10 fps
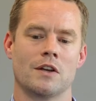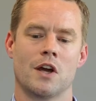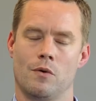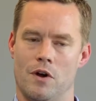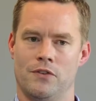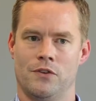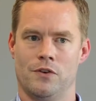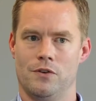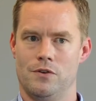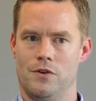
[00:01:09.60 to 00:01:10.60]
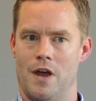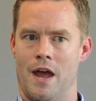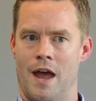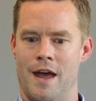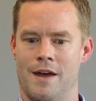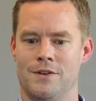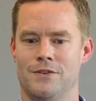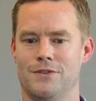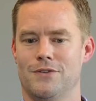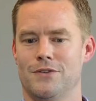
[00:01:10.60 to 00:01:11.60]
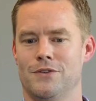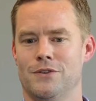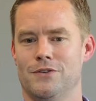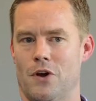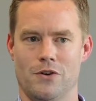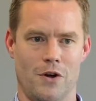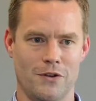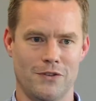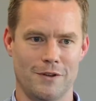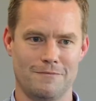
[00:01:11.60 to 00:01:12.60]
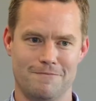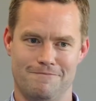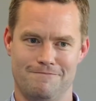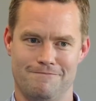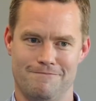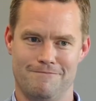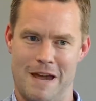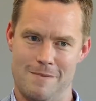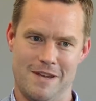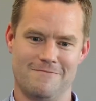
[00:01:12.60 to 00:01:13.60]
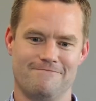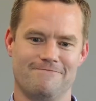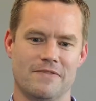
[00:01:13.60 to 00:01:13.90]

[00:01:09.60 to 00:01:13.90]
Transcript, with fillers: can coerce you and you don't notice it, maybe.